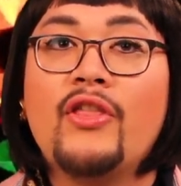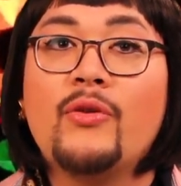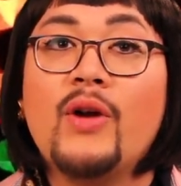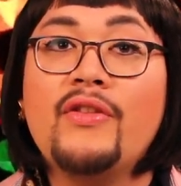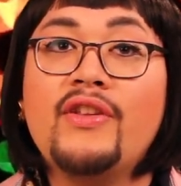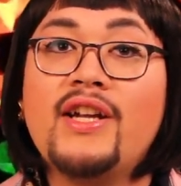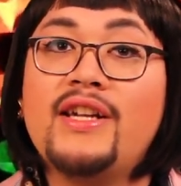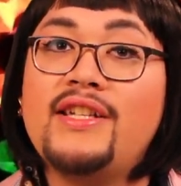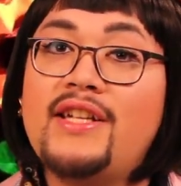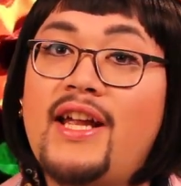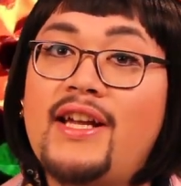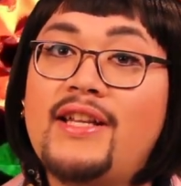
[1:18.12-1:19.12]
Throughout the
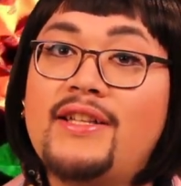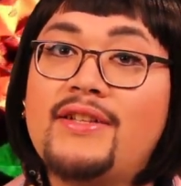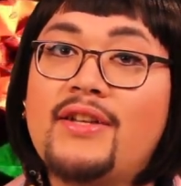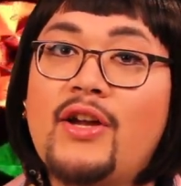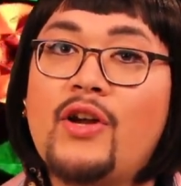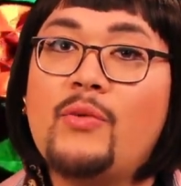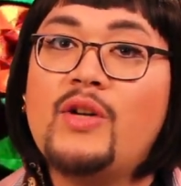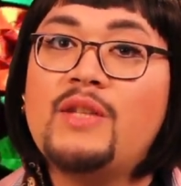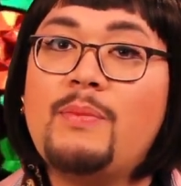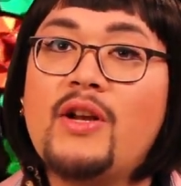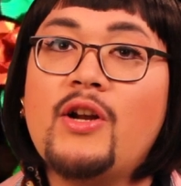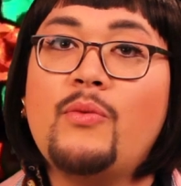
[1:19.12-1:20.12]
1980s, we
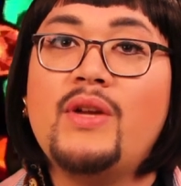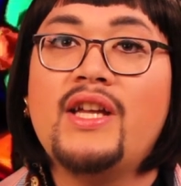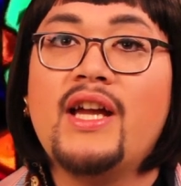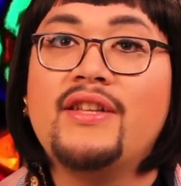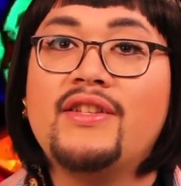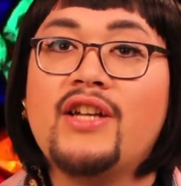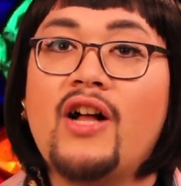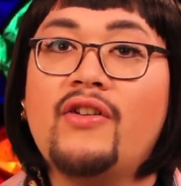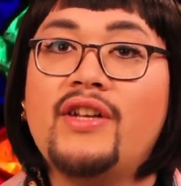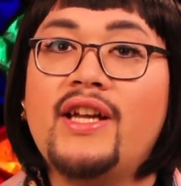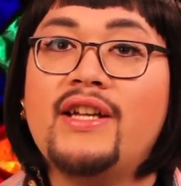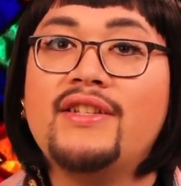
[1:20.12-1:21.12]
spent our weekends and
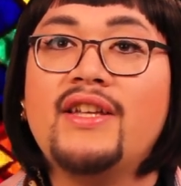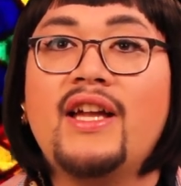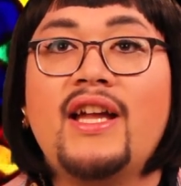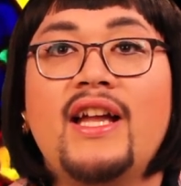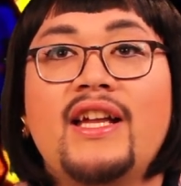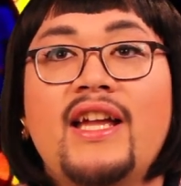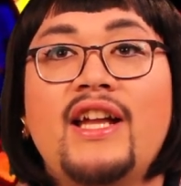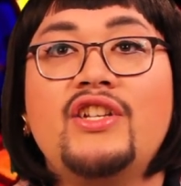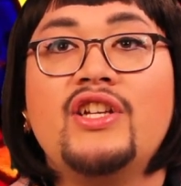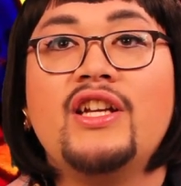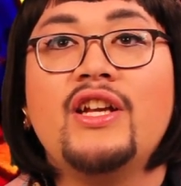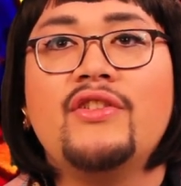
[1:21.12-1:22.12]
holidays engaging
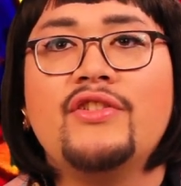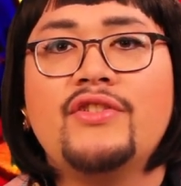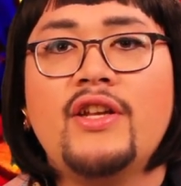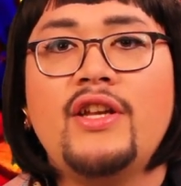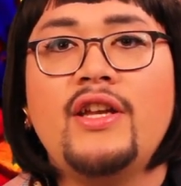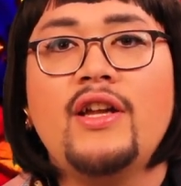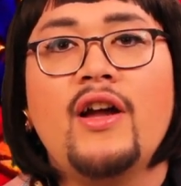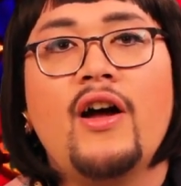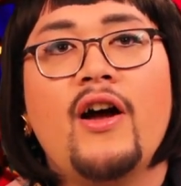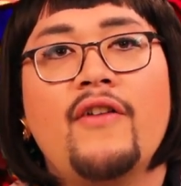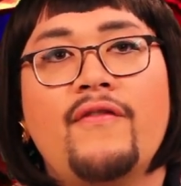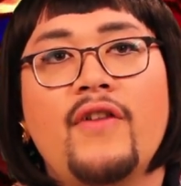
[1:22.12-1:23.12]
in the study of
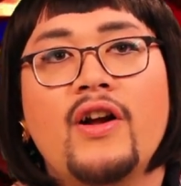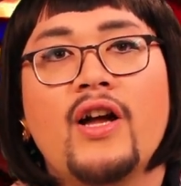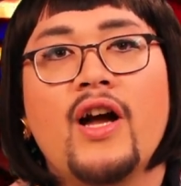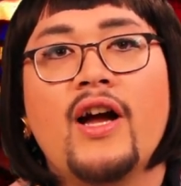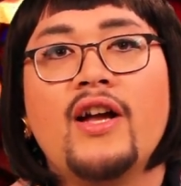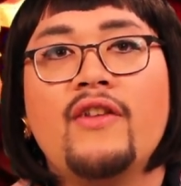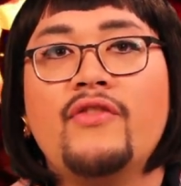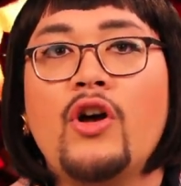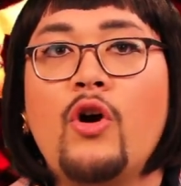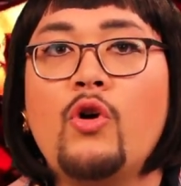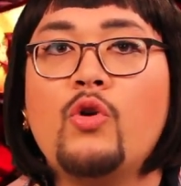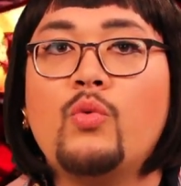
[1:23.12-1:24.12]
fungi of the
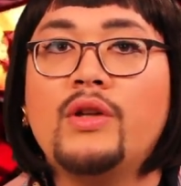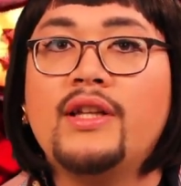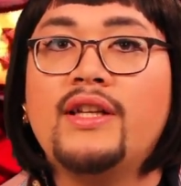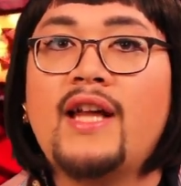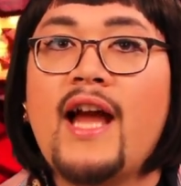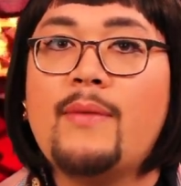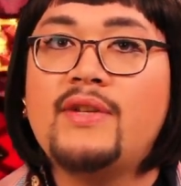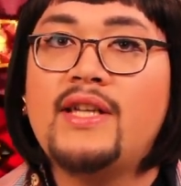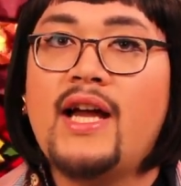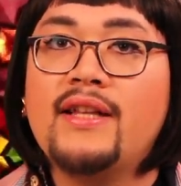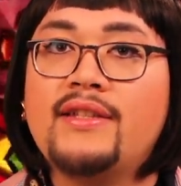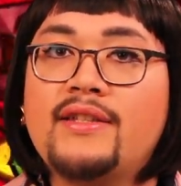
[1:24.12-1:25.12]
oak woodland
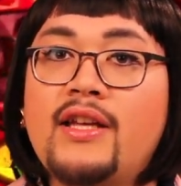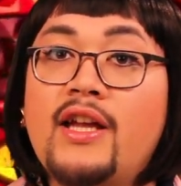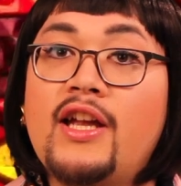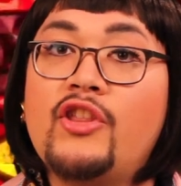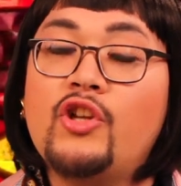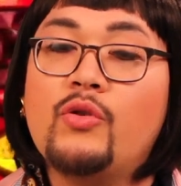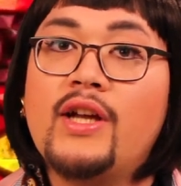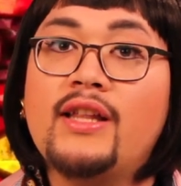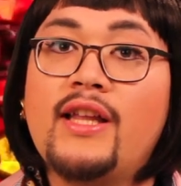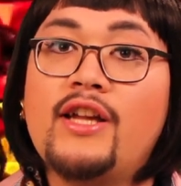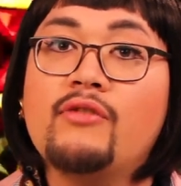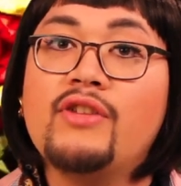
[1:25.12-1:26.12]
habitats in the
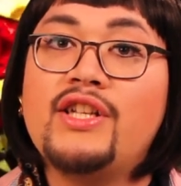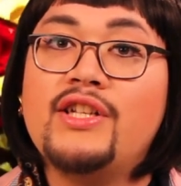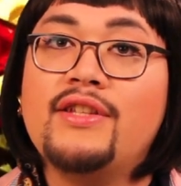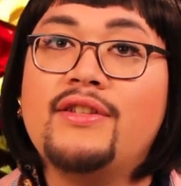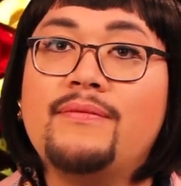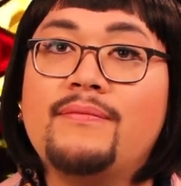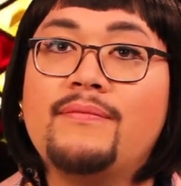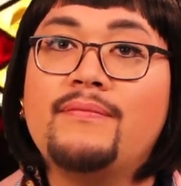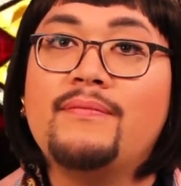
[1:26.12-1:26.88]
Great Lakes region.